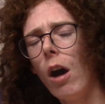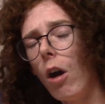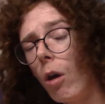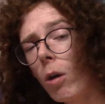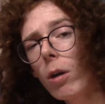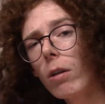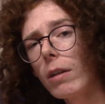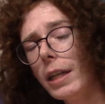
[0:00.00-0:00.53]

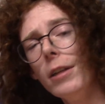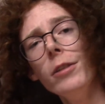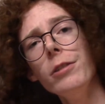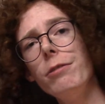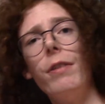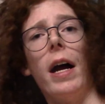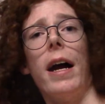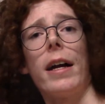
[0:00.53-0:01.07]
are in
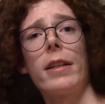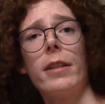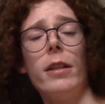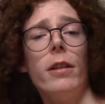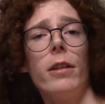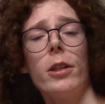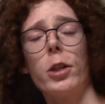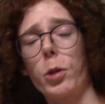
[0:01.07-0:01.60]
fact
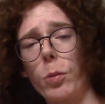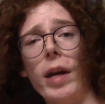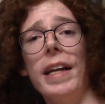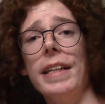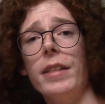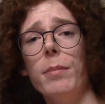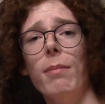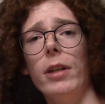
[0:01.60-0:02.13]

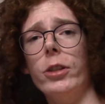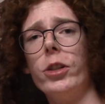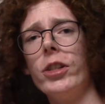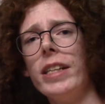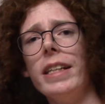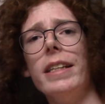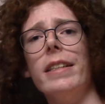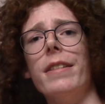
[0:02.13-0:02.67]
great
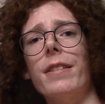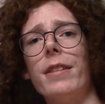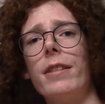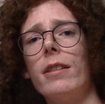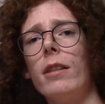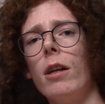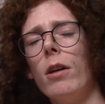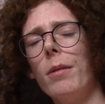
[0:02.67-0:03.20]

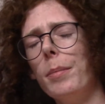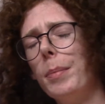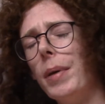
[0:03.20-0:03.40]
machines,